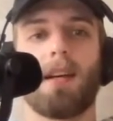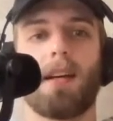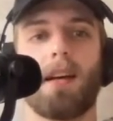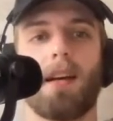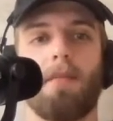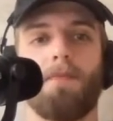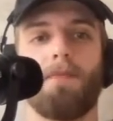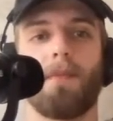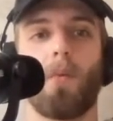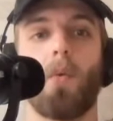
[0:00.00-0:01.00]
um,
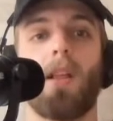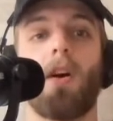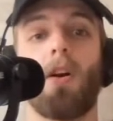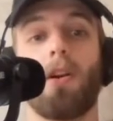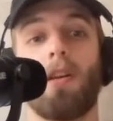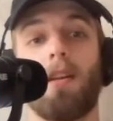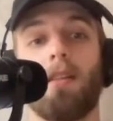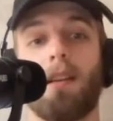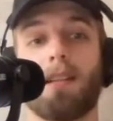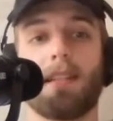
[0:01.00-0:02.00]
Will Hardy,
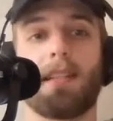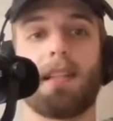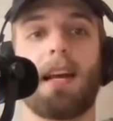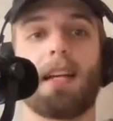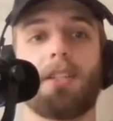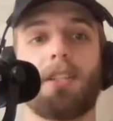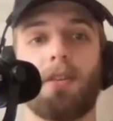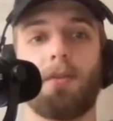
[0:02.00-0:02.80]
assistant last year,